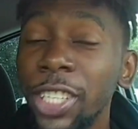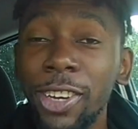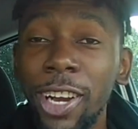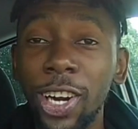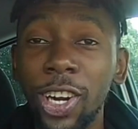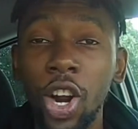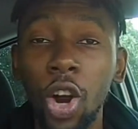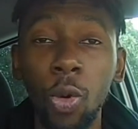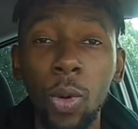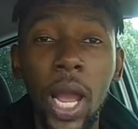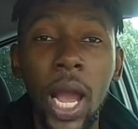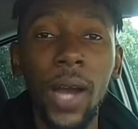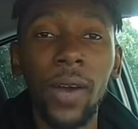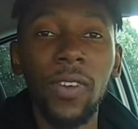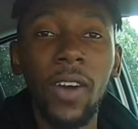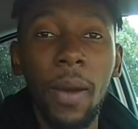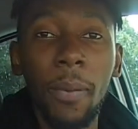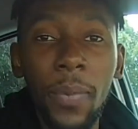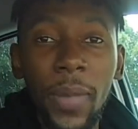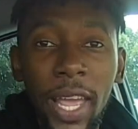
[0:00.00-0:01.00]
Draco we have
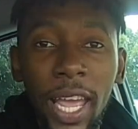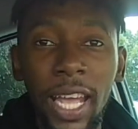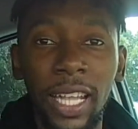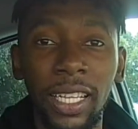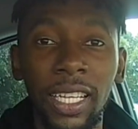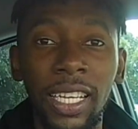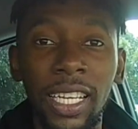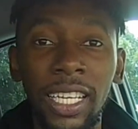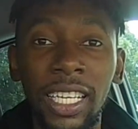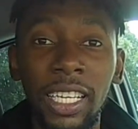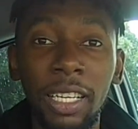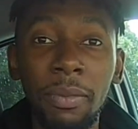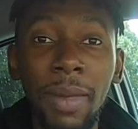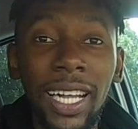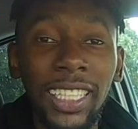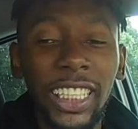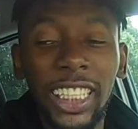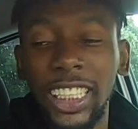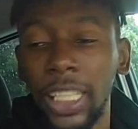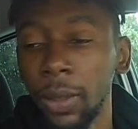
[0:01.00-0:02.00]
a beat.
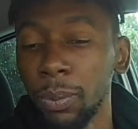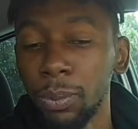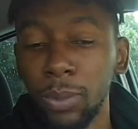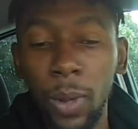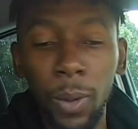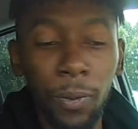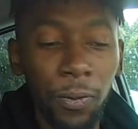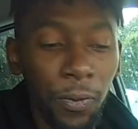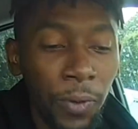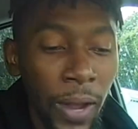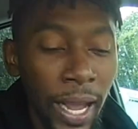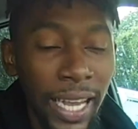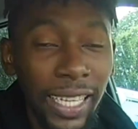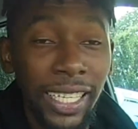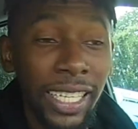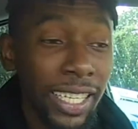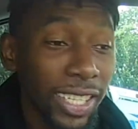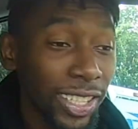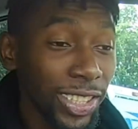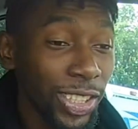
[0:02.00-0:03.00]
Man say chop him up
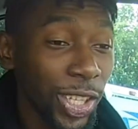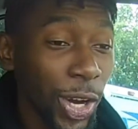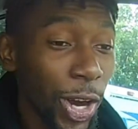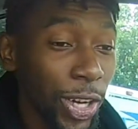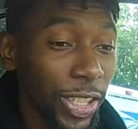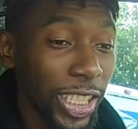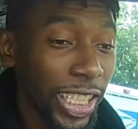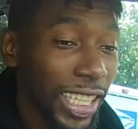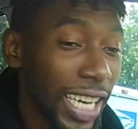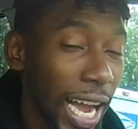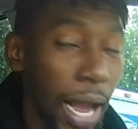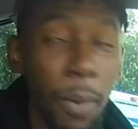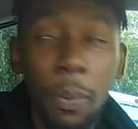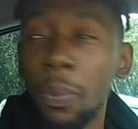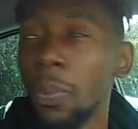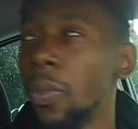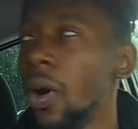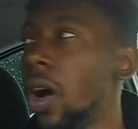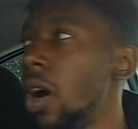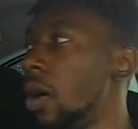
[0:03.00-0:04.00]
fine. Surgical
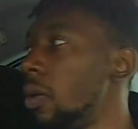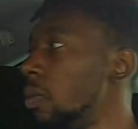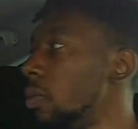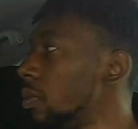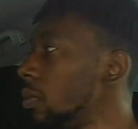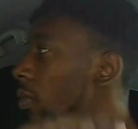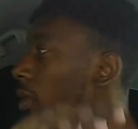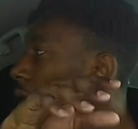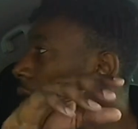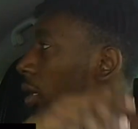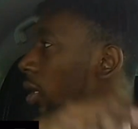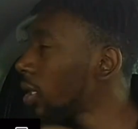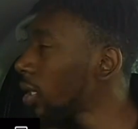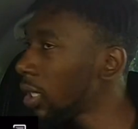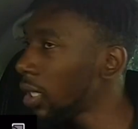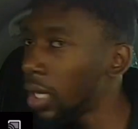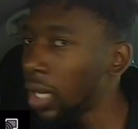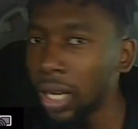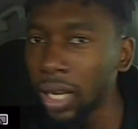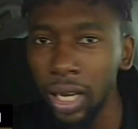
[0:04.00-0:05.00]
bumbo
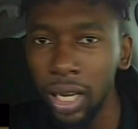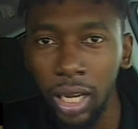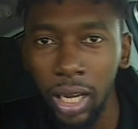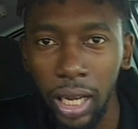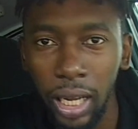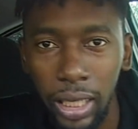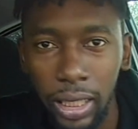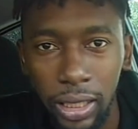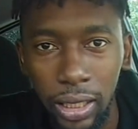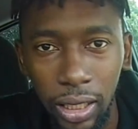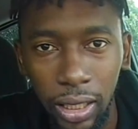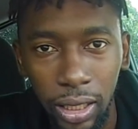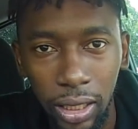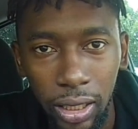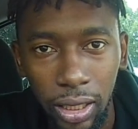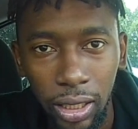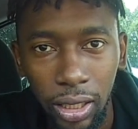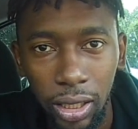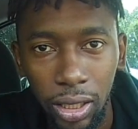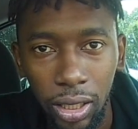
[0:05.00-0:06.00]
clat.
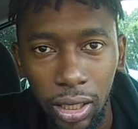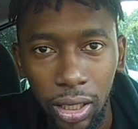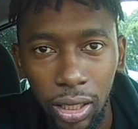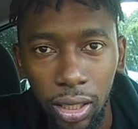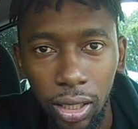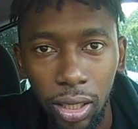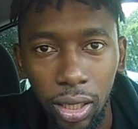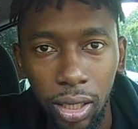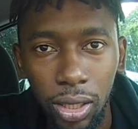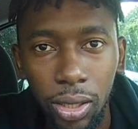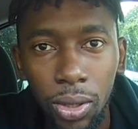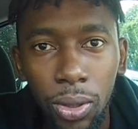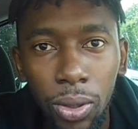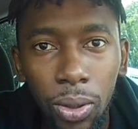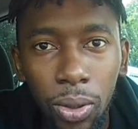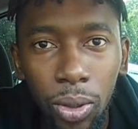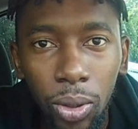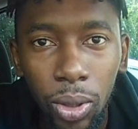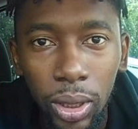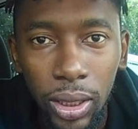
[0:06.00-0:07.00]

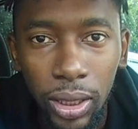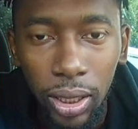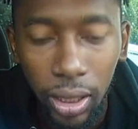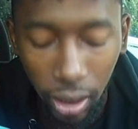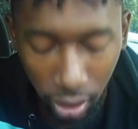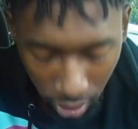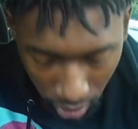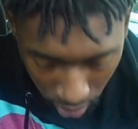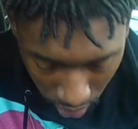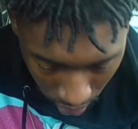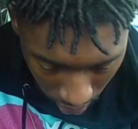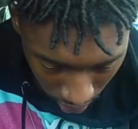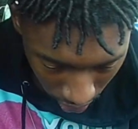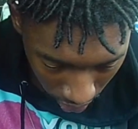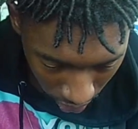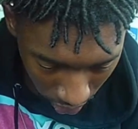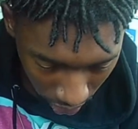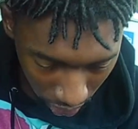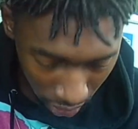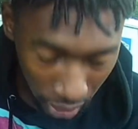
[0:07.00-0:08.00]
Youth.
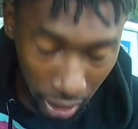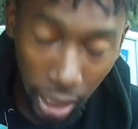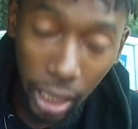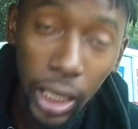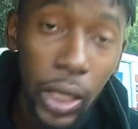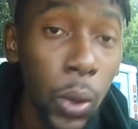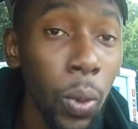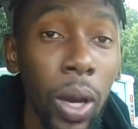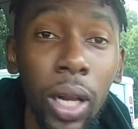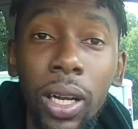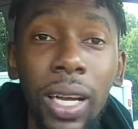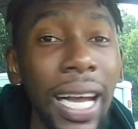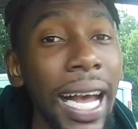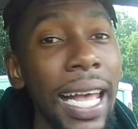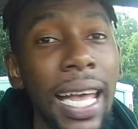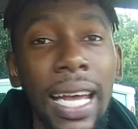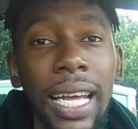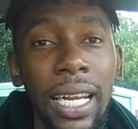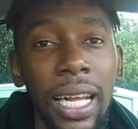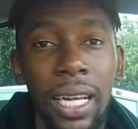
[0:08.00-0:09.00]
You wanna
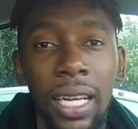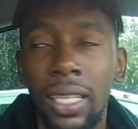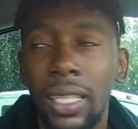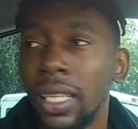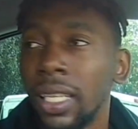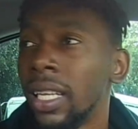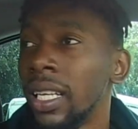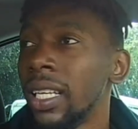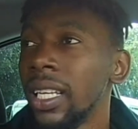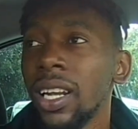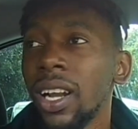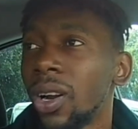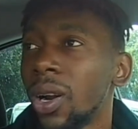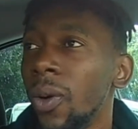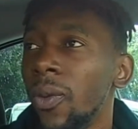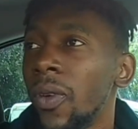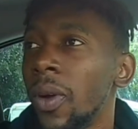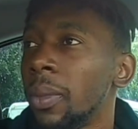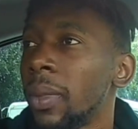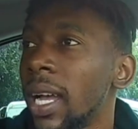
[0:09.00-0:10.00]
Guyana? You don't
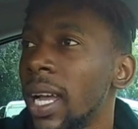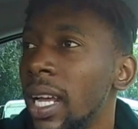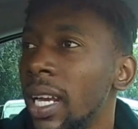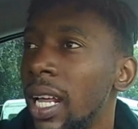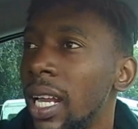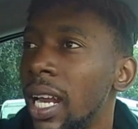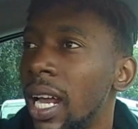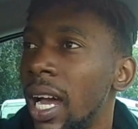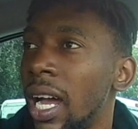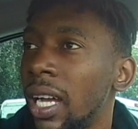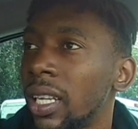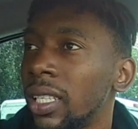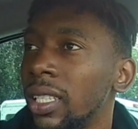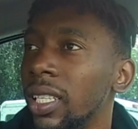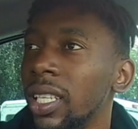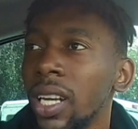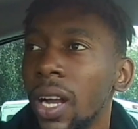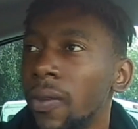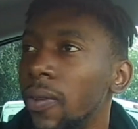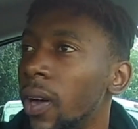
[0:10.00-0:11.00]
come from Guyana, dog.
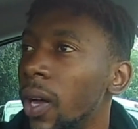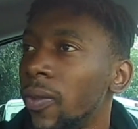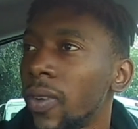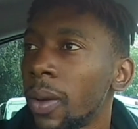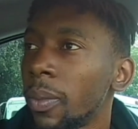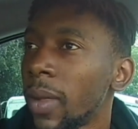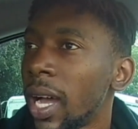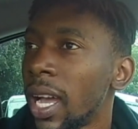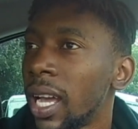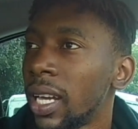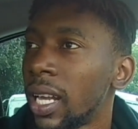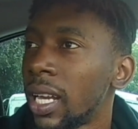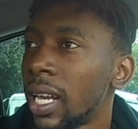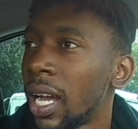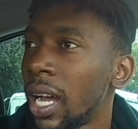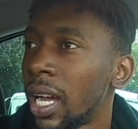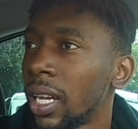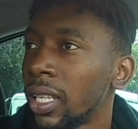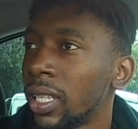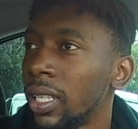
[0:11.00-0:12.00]
You don't fall from Guyana,
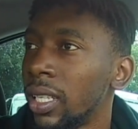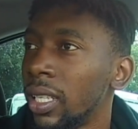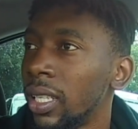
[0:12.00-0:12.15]
dog.